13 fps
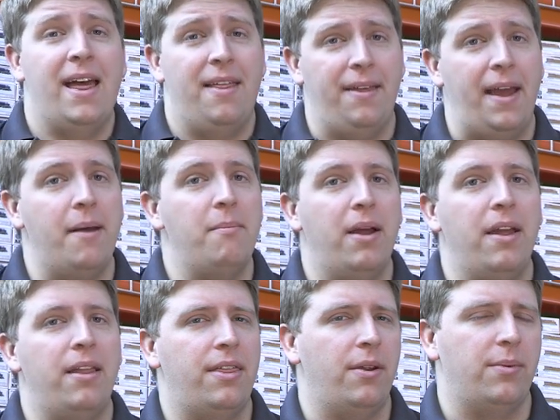that
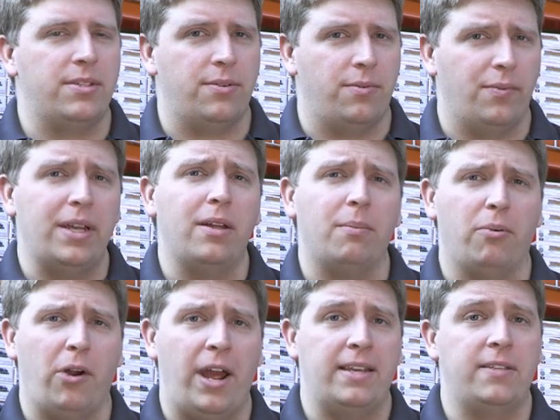month, there was a real
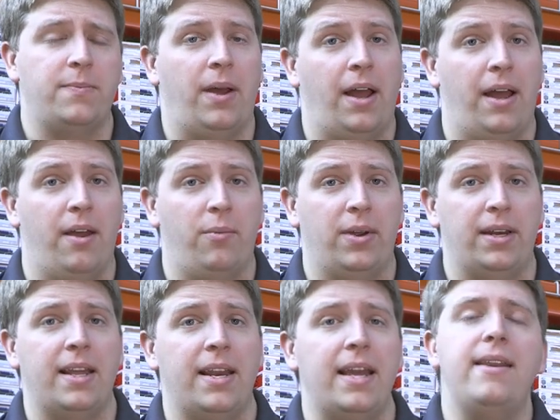bright spot when
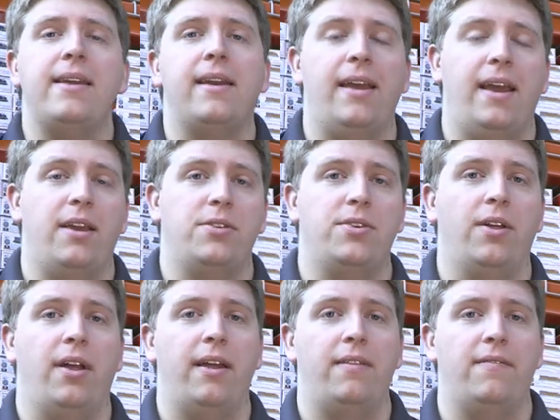Canadian
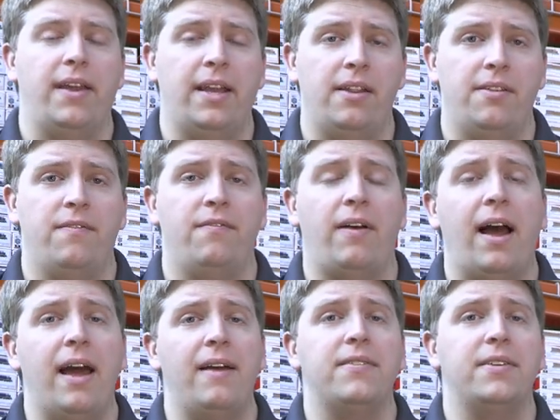National unveiled
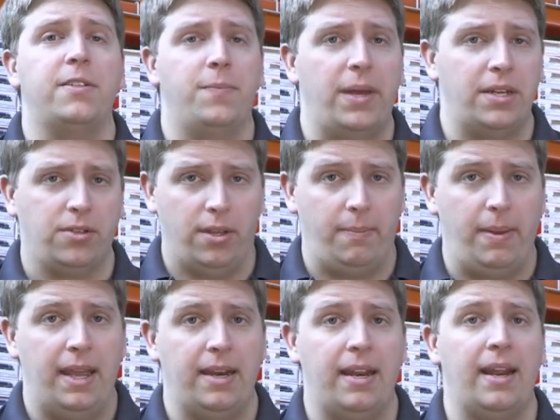five specially
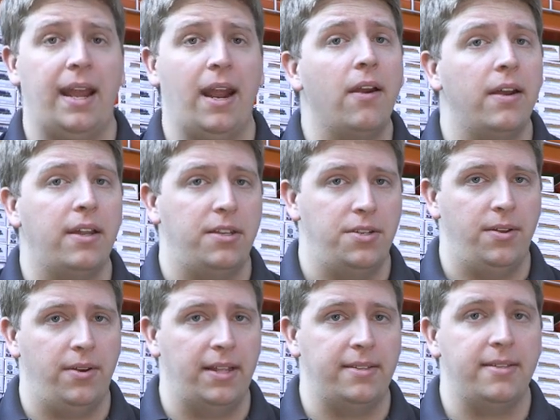painted heritage
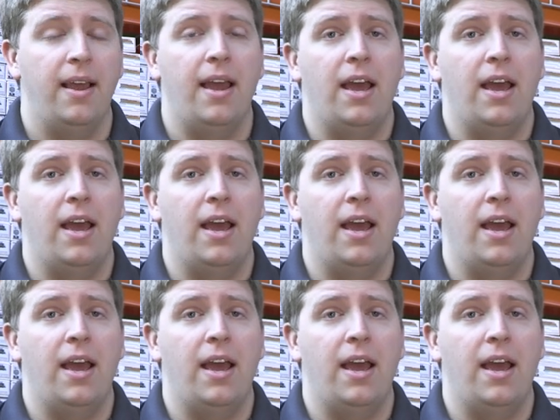units